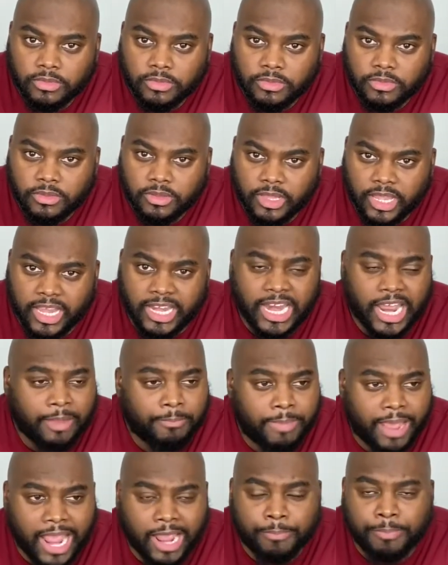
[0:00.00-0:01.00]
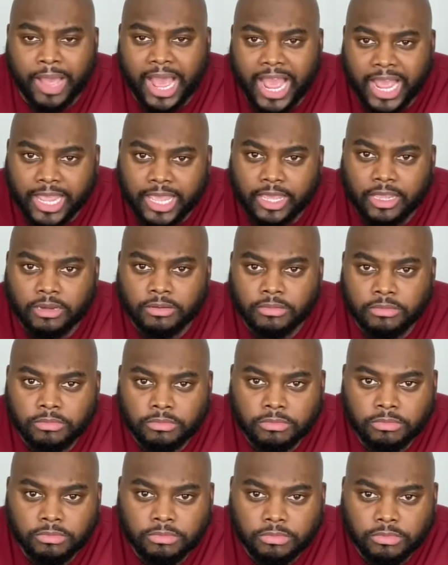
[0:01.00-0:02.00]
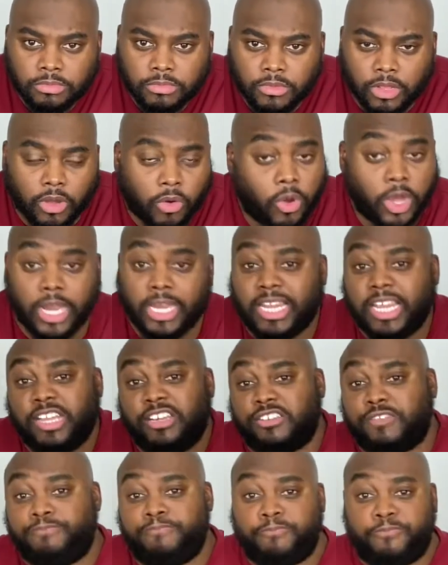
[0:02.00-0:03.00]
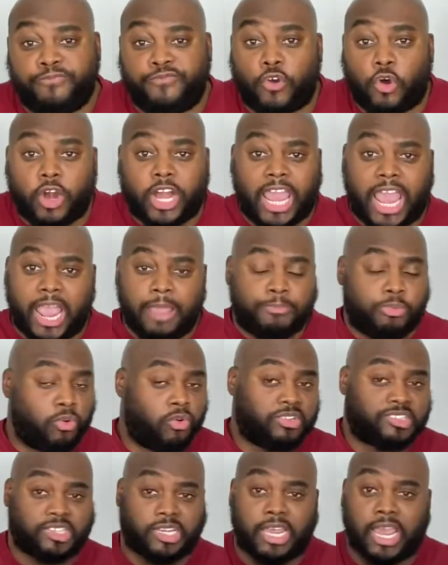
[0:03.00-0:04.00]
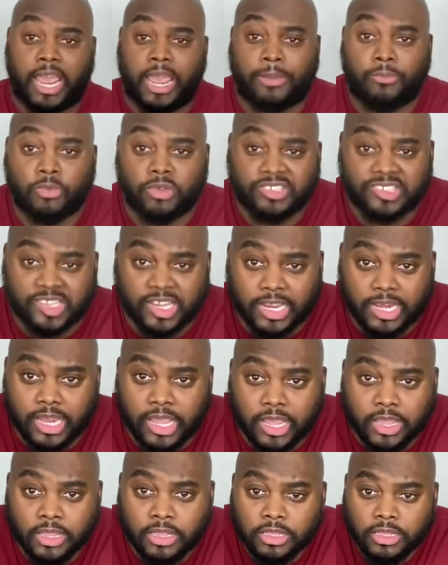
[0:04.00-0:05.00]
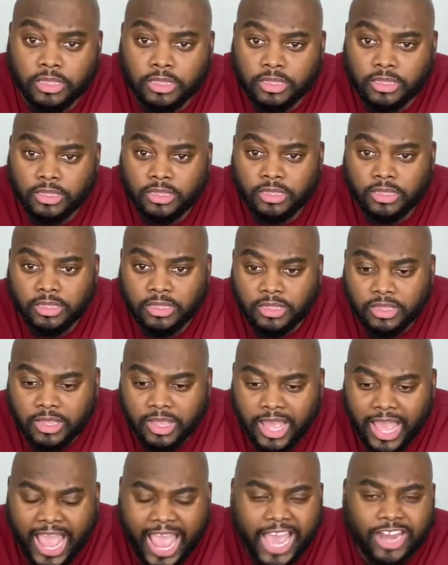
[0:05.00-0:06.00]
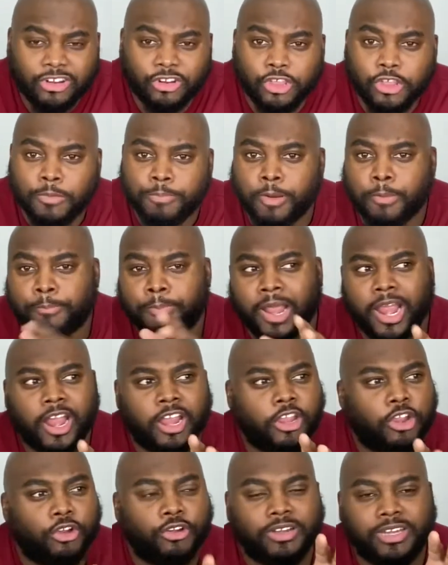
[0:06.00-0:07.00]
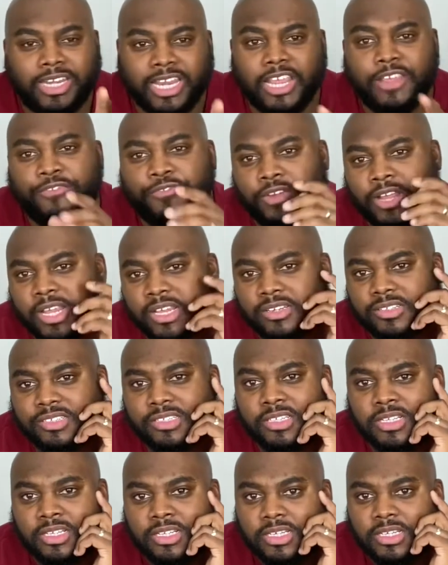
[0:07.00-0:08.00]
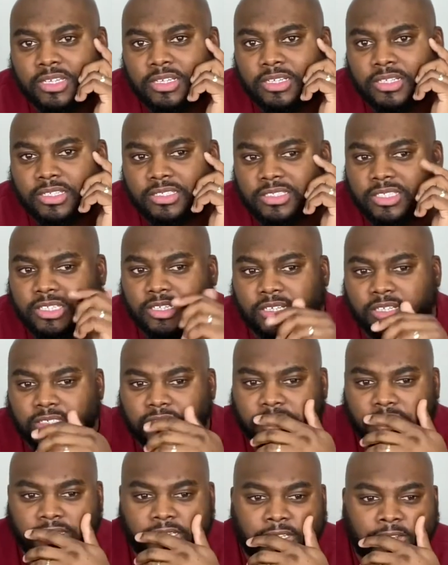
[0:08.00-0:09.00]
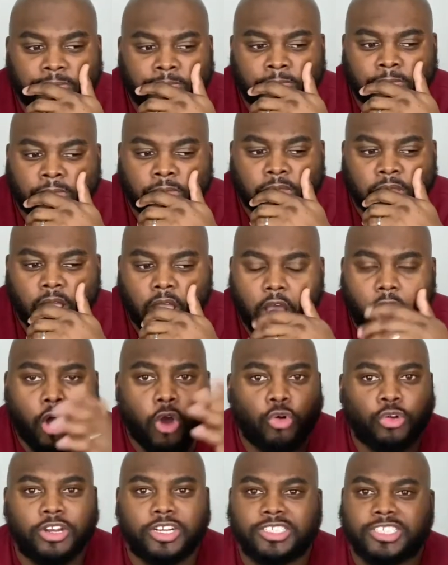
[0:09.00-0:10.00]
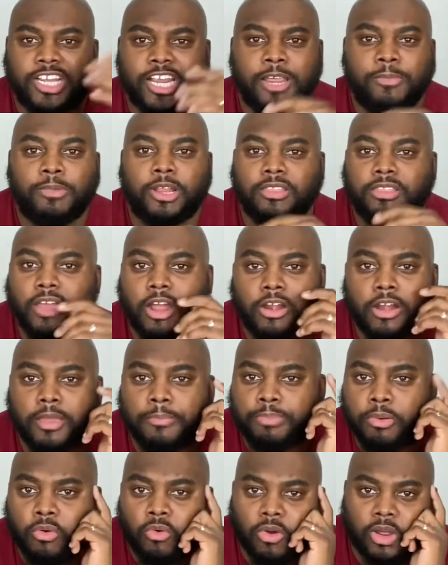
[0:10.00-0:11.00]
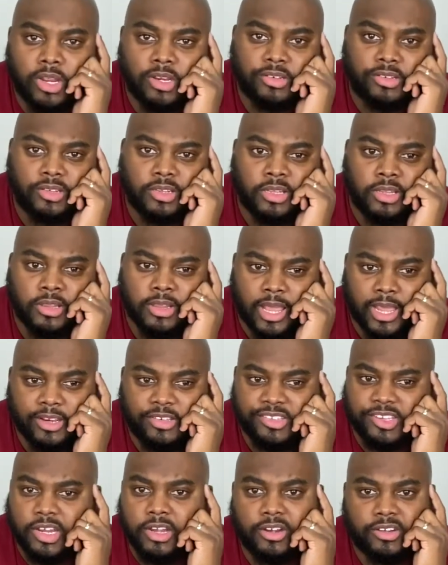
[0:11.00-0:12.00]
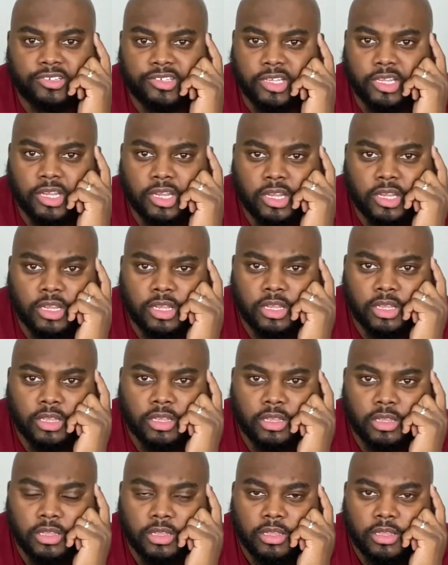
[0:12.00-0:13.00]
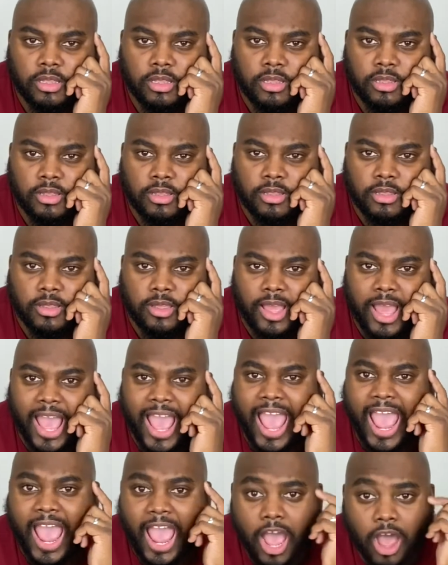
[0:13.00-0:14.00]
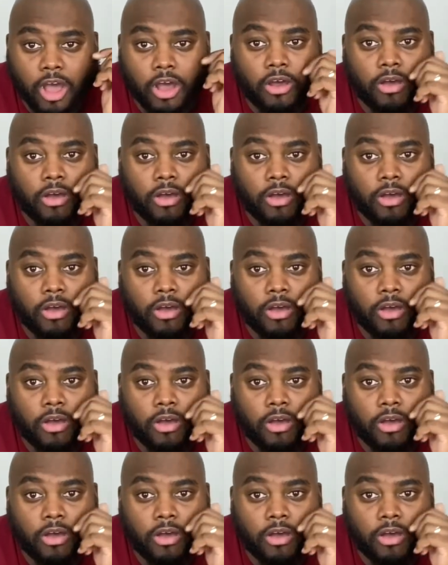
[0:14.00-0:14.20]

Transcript: in their back pocket. Or at least 48 points a game, we'll say that. How do you prepare your defense to hold a team to 30 points? Like, seriously. How?